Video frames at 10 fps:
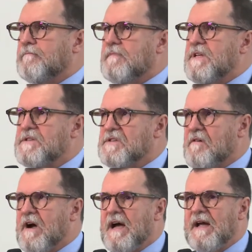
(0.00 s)

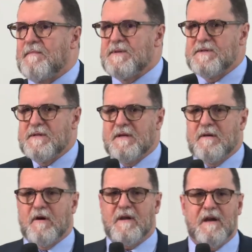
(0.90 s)
describes
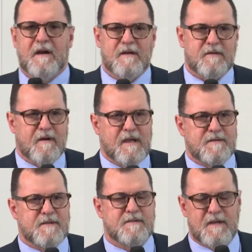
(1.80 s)
or
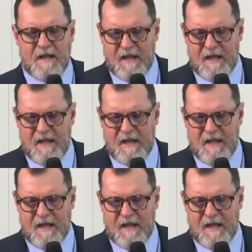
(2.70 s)
characterizes